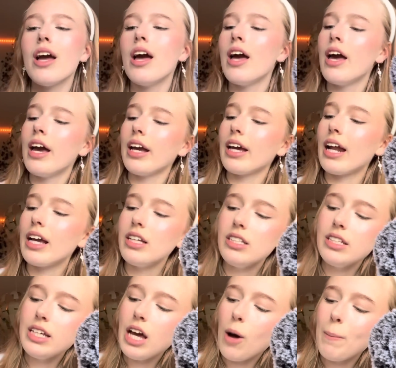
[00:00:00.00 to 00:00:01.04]
Can I
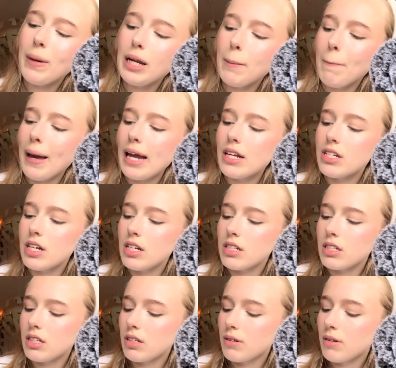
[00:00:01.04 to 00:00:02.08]
see how many
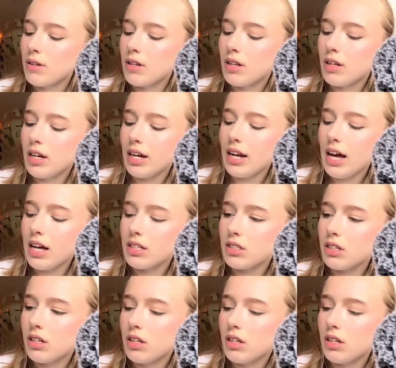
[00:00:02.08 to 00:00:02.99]
pages it has?